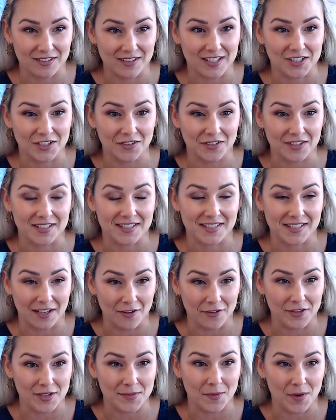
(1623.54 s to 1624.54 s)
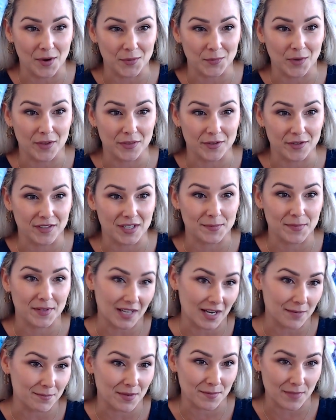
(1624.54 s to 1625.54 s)
that's going to sell them on whether they
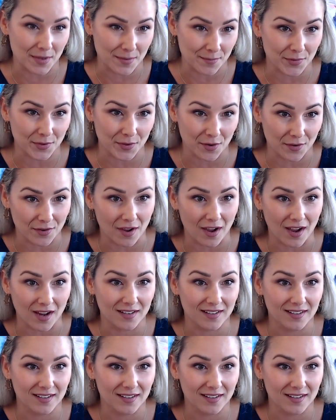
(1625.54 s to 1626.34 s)
become a member or not.